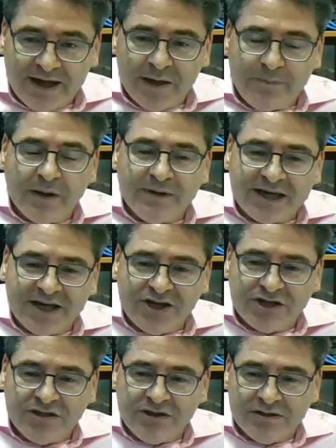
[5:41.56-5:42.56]

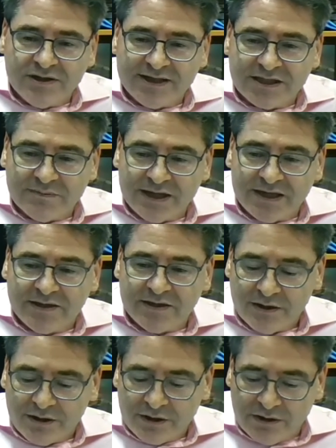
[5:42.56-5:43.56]
publication you'd like to make
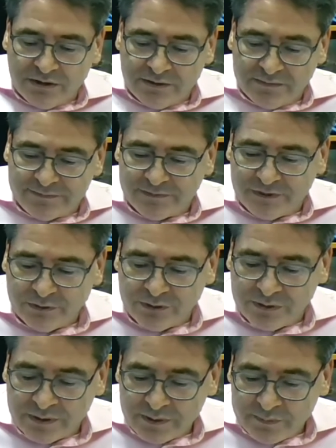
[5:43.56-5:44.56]
of your
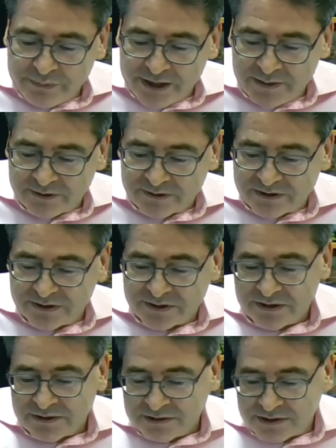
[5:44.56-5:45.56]
papers.
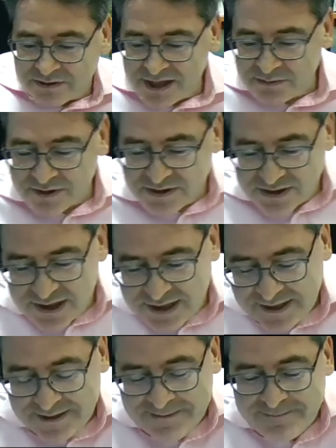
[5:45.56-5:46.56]
So that was the
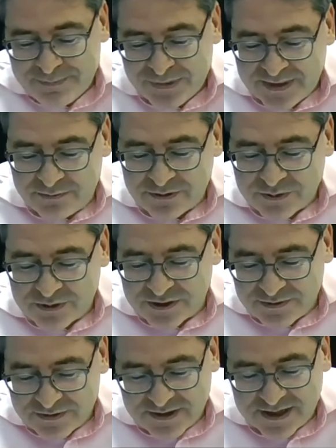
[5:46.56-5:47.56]
one of
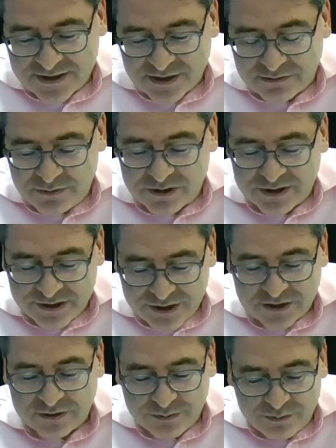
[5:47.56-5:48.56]
the things that we wanted
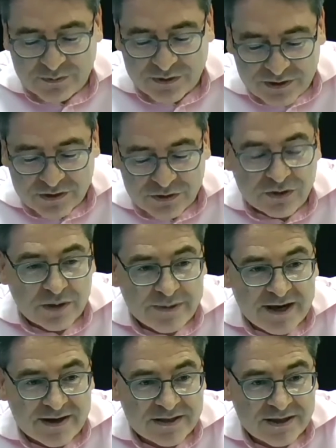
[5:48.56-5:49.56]
to talk
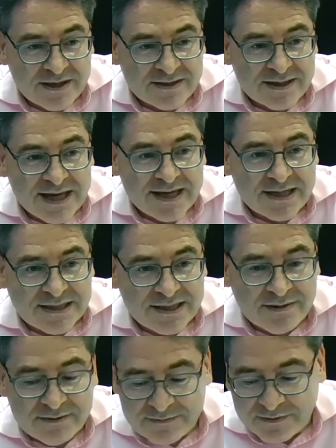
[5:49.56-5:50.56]
about as a legacy
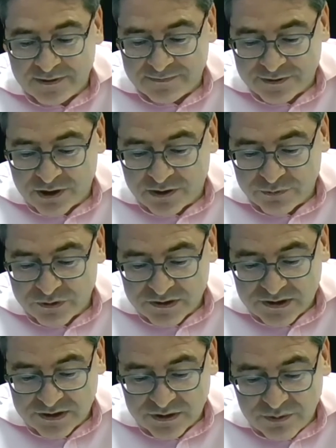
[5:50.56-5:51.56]
of the
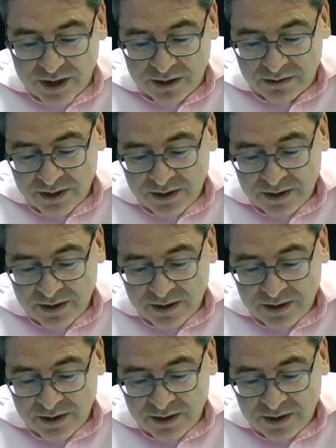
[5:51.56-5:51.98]
conference as well.